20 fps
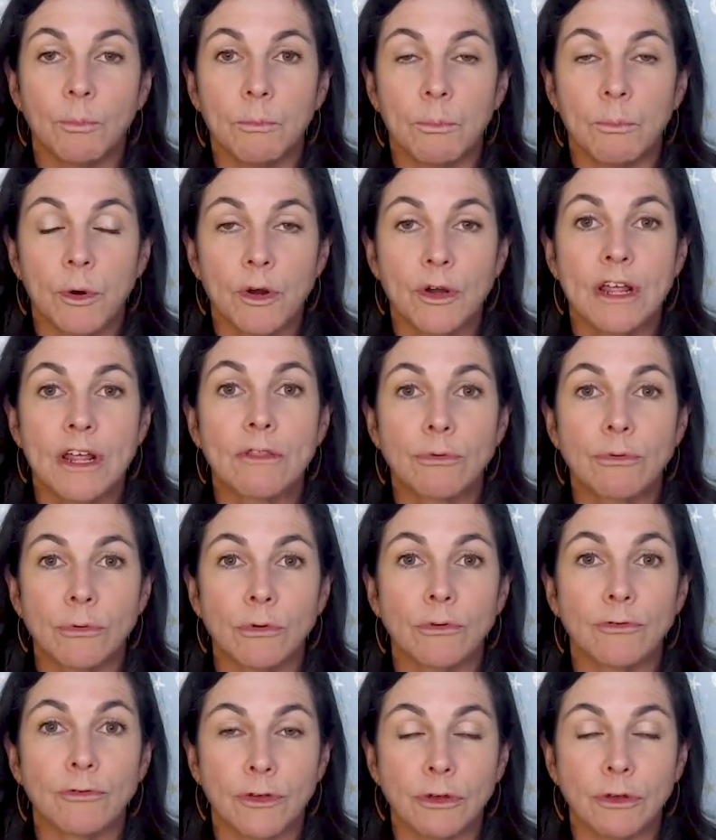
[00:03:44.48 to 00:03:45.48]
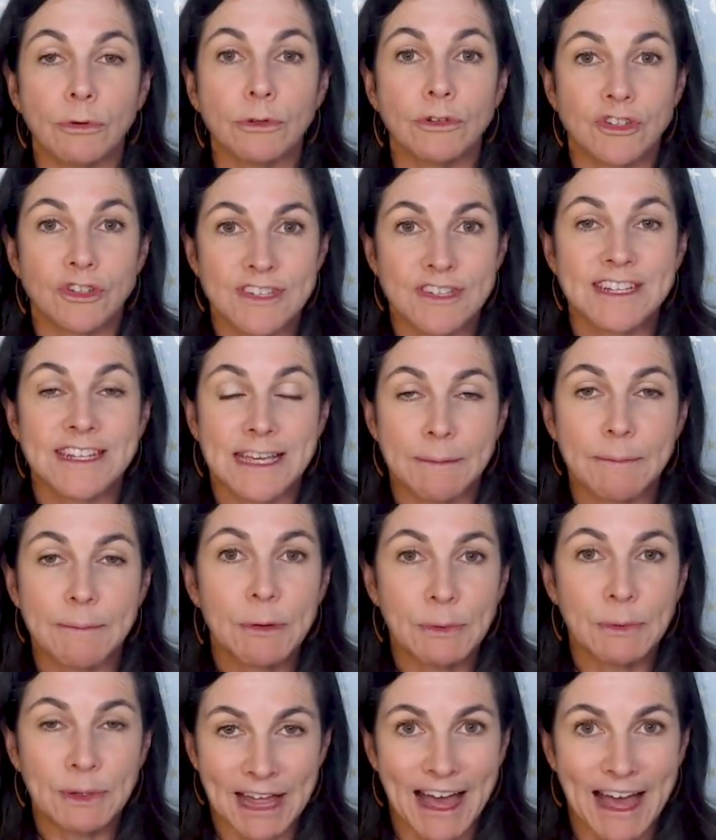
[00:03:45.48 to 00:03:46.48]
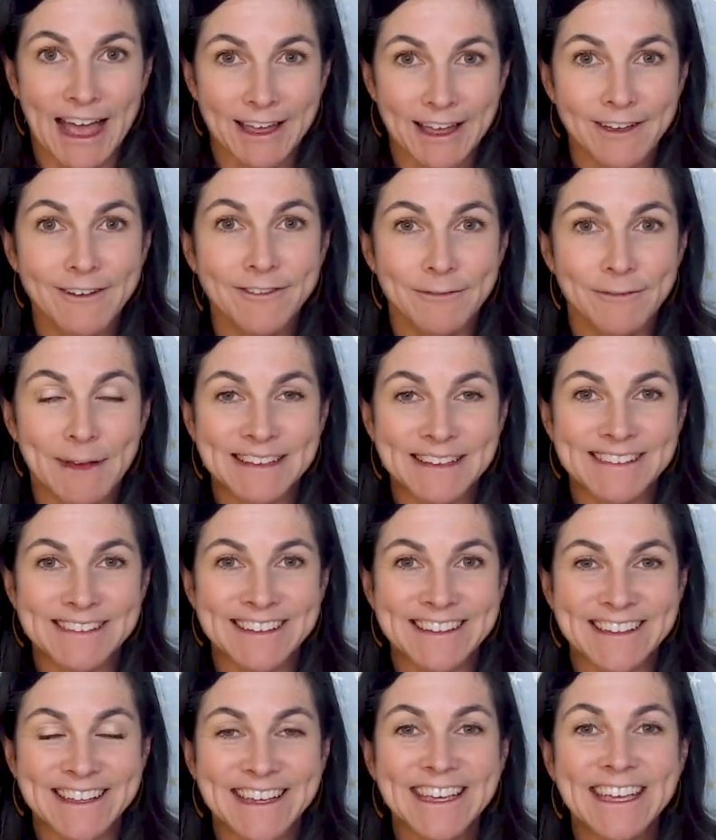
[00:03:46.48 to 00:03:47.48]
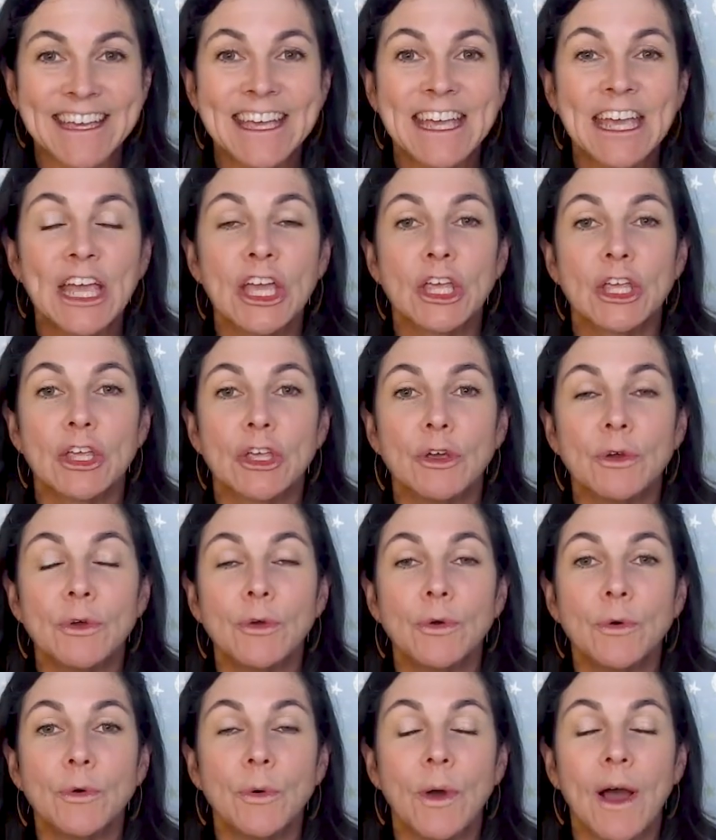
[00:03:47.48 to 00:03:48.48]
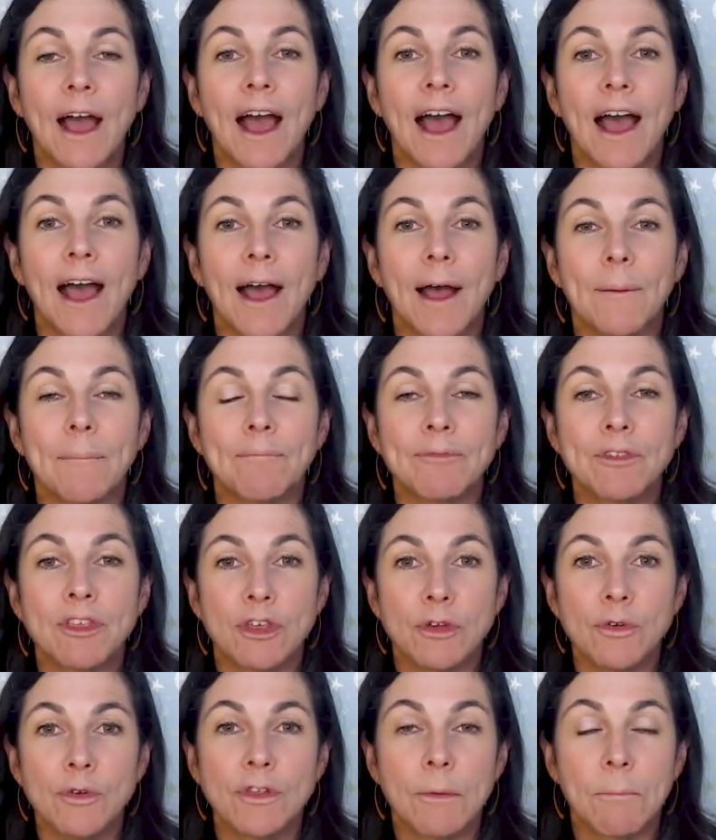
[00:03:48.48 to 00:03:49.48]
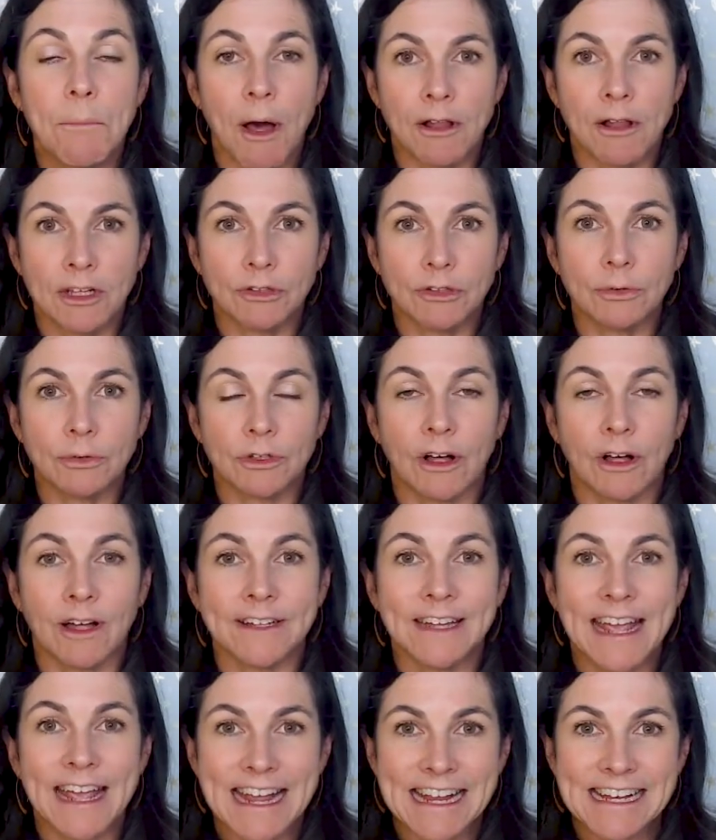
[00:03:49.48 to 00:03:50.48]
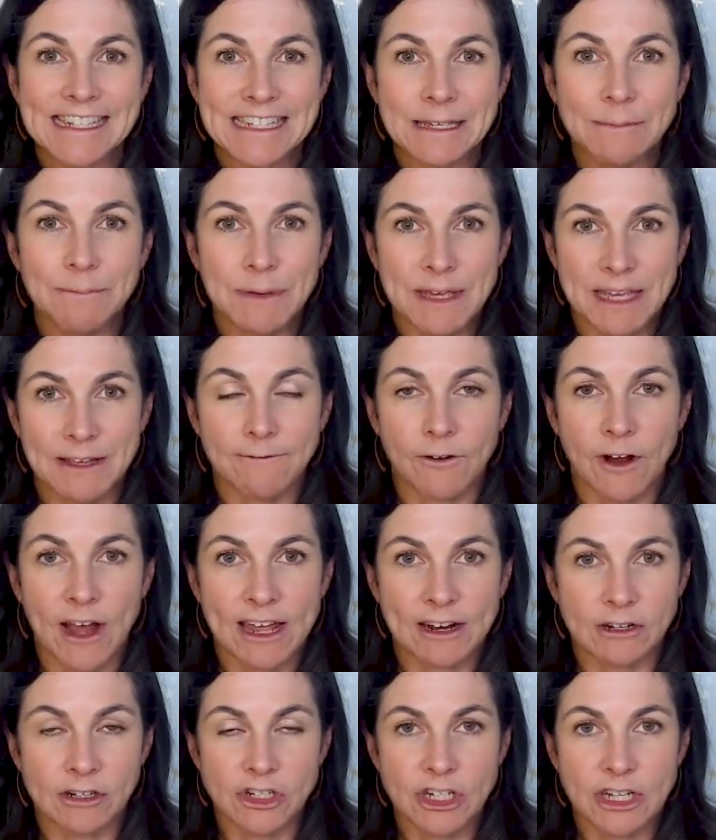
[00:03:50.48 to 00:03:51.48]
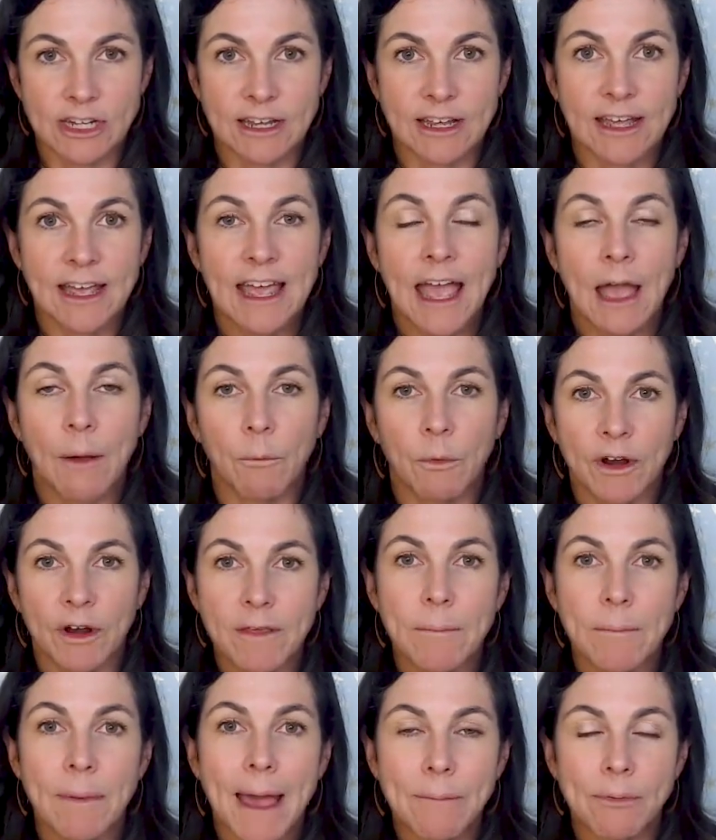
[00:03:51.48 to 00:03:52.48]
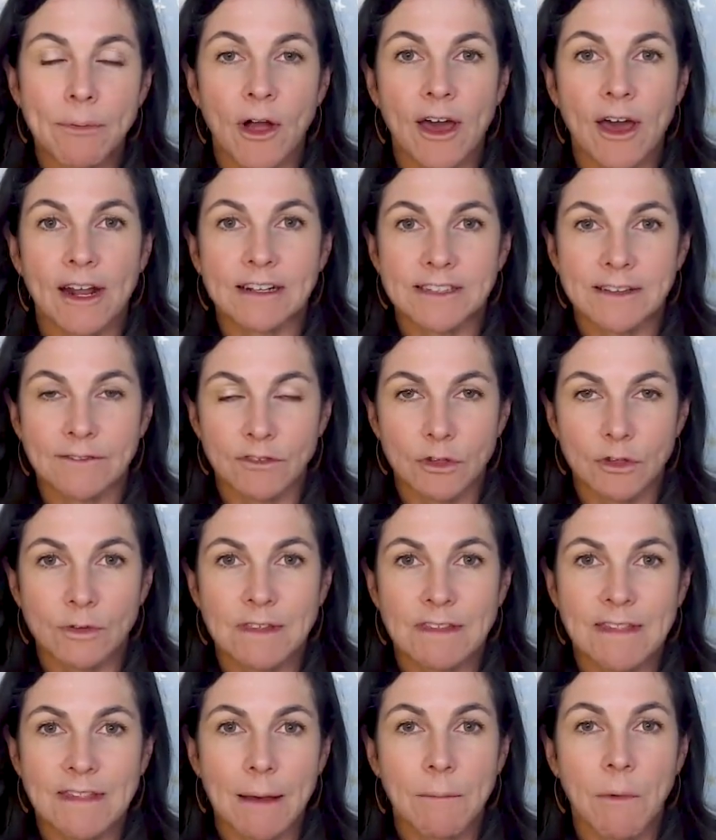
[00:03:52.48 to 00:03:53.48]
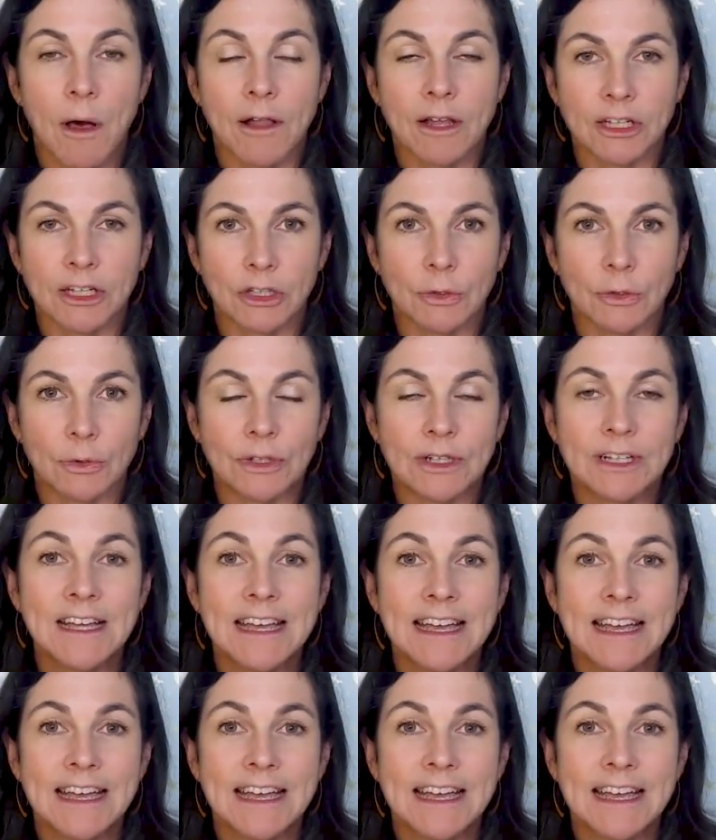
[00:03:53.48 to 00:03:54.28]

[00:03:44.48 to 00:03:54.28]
burning through fuel just to keep you alive, basically, you use a molecule called ATP for energy. And one of the byproducts of using that molecule